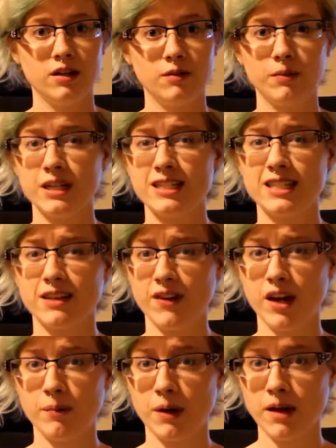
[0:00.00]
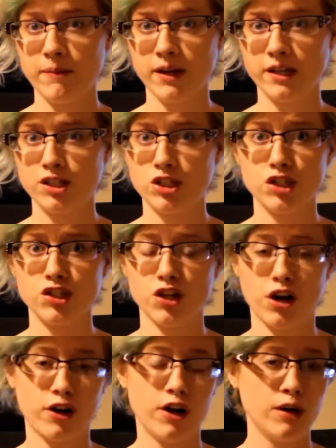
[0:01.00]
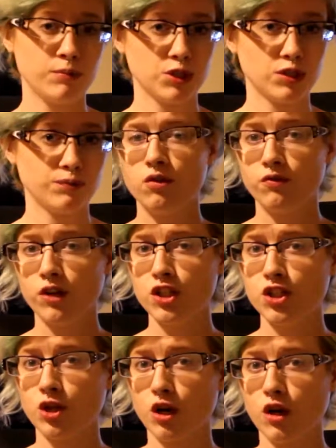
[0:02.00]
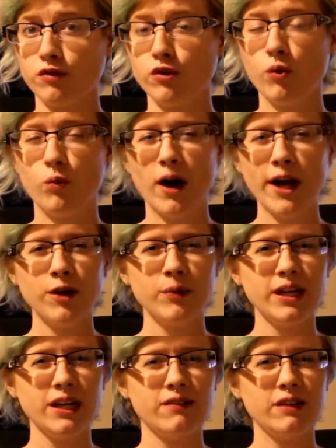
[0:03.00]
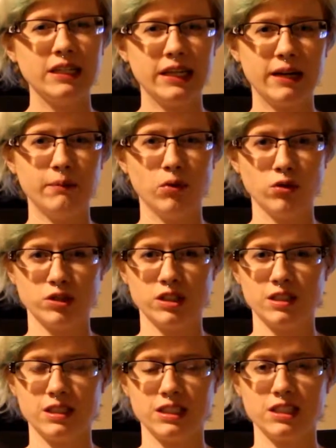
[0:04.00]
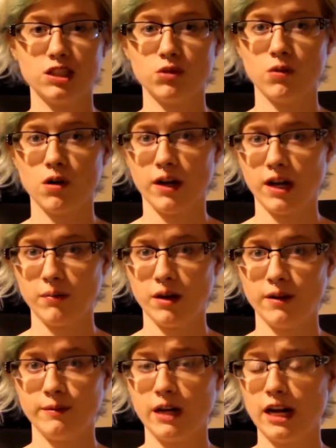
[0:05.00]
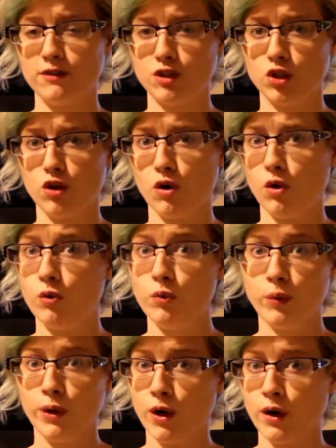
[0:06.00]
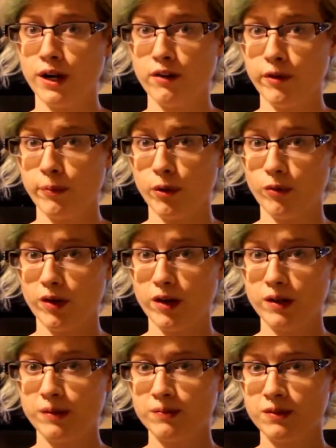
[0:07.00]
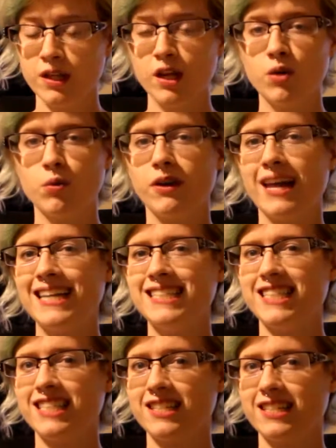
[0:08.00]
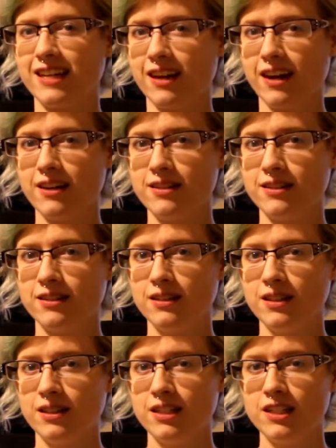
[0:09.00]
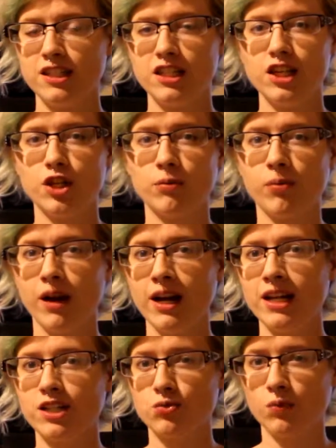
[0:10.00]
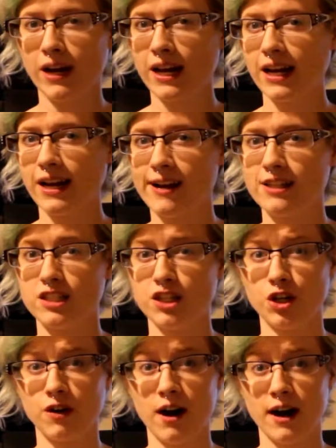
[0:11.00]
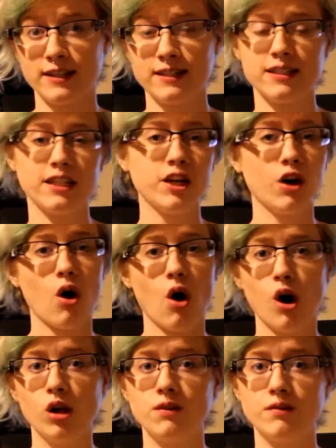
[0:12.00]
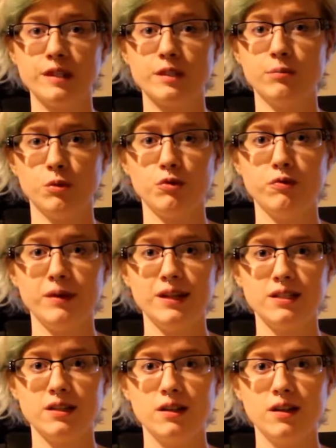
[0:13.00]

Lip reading: because giving up gaming is just not an option. First off, why do we even get motion sickness while gaming? After all, we aren't even moving. Well, that's just it. See, your brain is recognizing your eyes, seeing all of this movement,